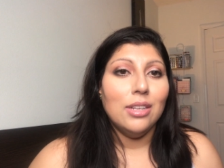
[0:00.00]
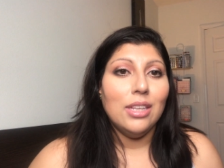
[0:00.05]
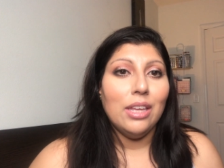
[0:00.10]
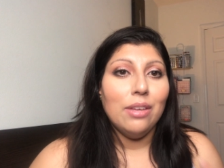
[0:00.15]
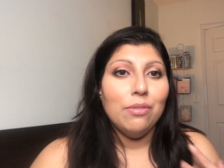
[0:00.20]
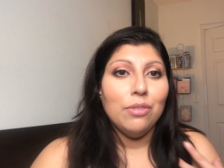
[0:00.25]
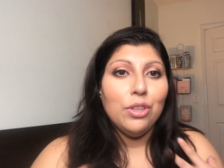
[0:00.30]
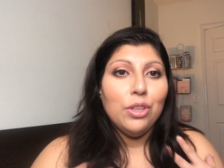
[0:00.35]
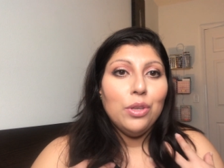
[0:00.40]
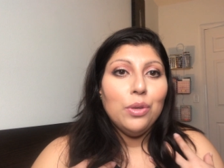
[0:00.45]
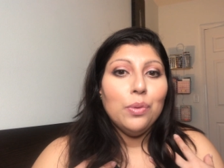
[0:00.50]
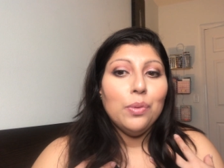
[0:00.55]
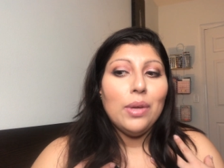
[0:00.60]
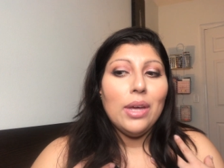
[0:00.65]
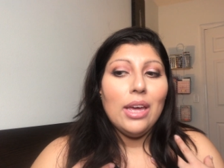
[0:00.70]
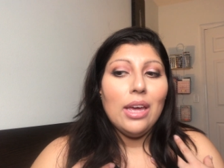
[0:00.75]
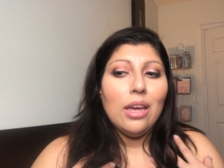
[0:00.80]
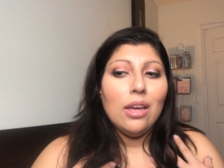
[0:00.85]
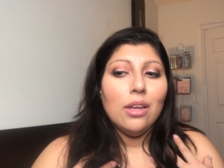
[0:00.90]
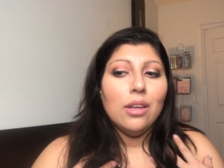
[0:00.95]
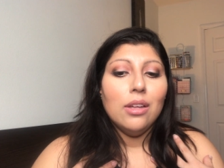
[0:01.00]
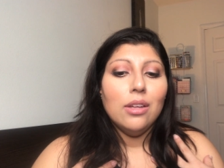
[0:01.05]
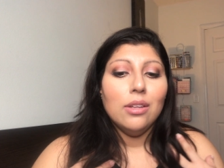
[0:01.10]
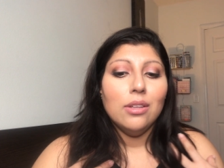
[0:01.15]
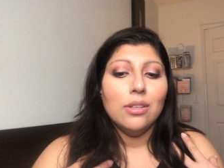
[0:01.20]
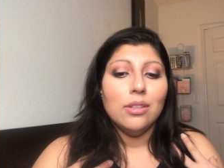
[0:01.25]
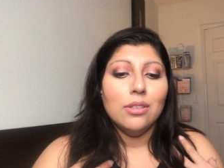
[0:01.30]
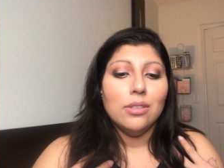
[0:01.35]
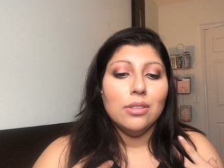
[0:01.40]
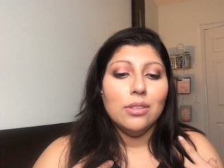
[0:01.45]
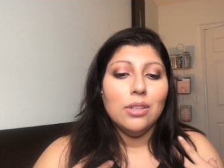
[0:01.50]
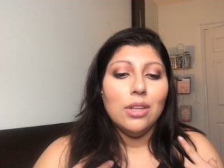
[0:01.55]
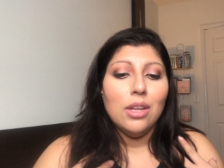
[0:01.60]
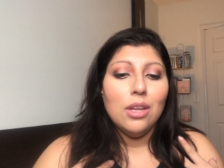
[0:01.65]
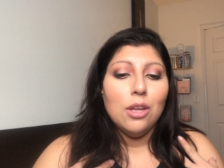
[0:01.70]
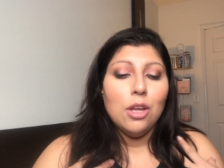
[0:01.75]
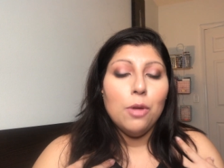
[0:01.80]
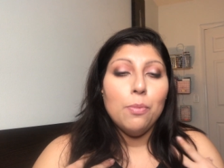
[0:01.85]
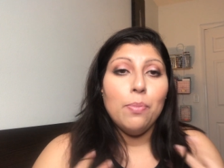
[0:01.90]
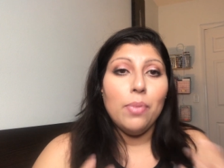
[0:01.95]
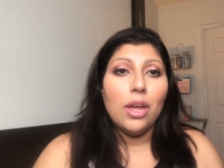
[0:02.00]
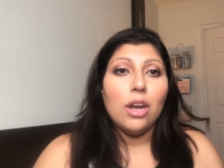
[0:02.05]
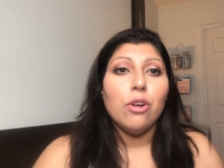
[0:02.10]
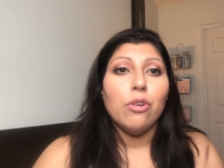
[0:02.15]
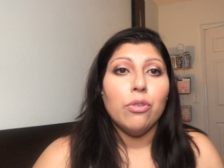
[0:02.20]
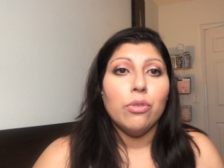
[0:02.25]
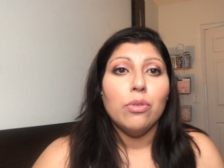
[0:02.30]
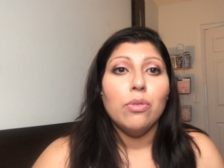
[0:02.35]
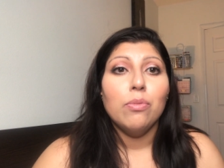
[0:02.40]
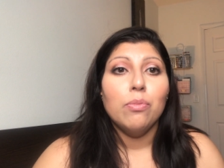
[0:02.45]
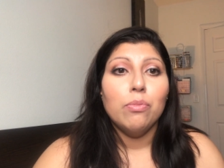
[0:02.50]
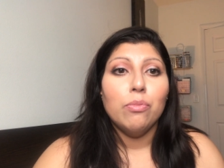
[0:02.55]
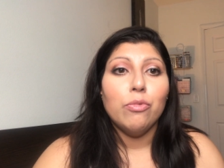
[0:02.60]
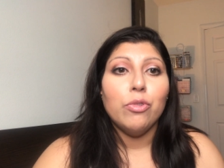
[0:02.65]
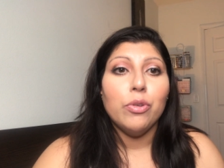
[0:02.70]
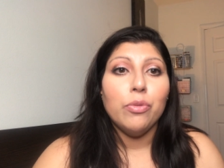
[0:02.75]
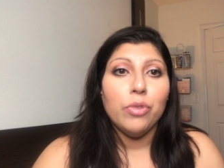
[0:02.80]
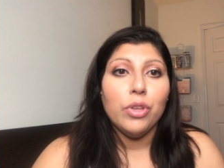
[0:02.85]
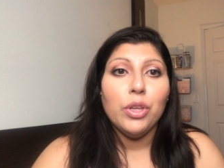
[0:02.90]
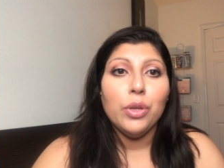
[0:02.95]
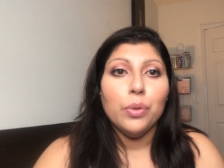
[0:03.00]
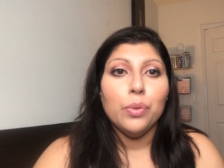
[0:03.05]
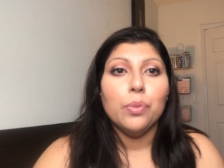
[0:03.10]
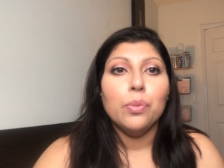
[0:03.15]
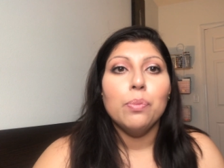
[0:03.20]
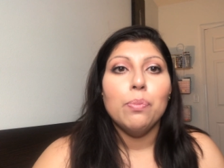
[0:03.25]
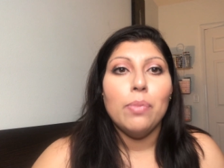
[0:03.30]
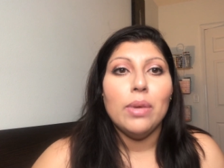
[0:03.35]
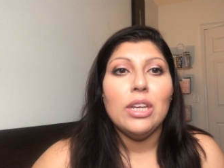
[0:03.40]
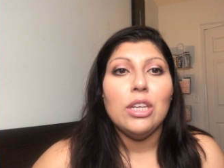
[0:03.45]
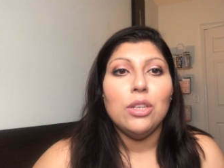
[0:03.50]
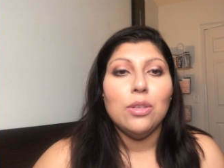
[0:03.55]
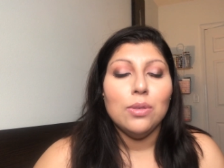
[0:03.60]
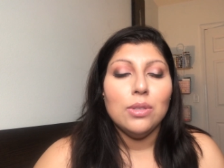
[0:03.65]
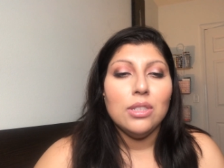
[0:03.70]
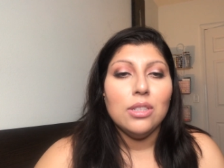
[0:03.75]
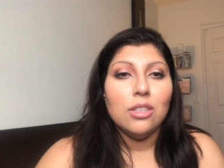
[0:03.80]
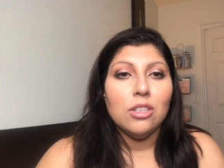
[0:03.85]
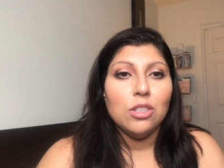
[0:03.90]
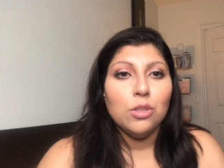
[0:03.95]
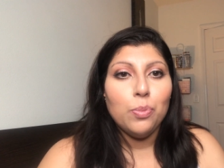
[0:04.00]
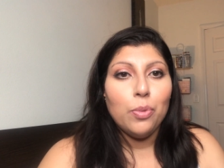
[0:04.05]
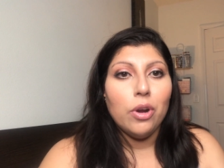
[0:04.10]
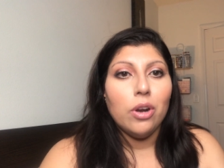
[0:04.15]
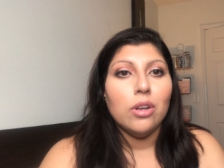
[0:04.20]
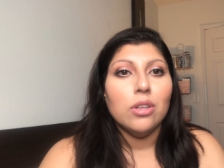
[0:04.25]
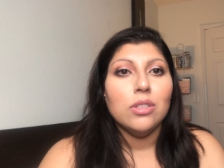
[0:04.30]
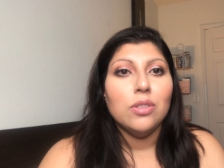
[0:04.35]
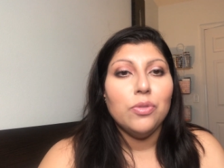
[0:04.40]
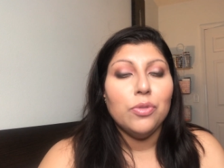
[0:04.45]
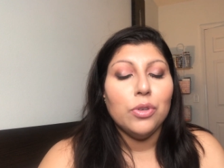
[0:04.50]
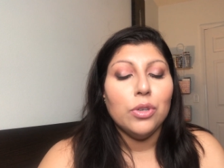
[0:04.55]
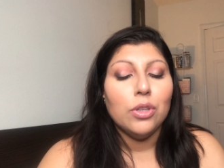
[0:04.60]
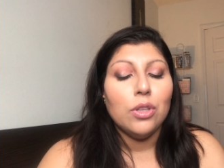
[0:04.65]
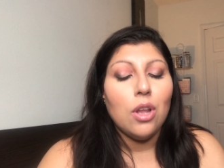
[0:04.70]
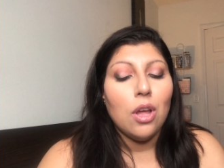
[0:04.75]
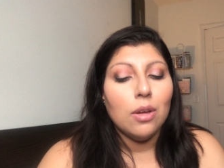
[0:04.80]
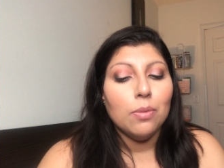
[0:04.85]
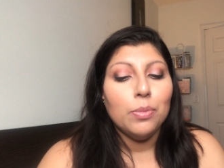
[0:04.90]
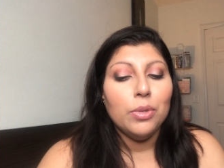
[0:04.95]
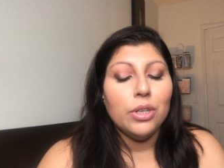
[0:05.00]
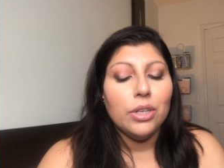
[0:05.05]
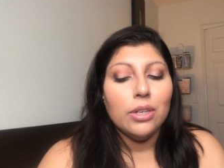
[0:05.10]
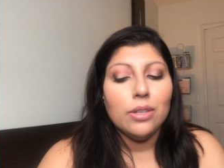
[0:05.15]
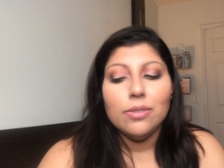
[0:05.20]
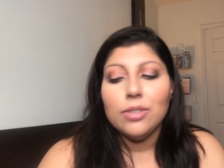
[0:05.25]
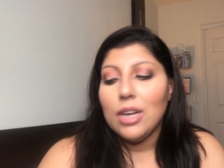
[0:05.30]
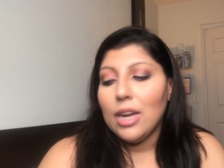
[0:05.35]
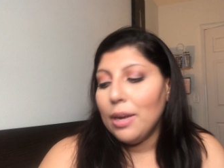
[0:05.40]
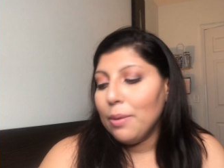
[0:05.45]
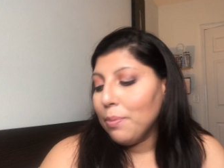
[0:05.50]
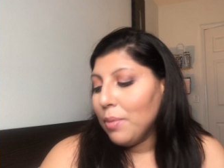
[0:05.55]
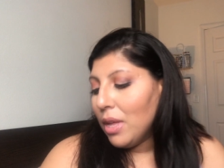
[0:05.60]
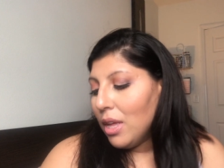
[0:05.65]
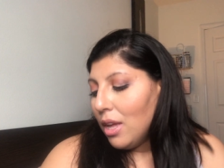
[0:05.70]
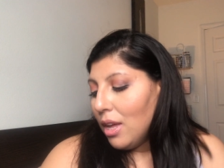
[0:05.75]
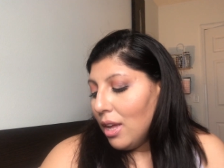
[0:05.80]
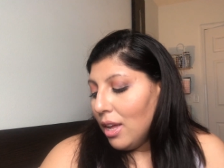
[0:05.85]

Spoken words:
giving you a better review by using these products for a long period of time.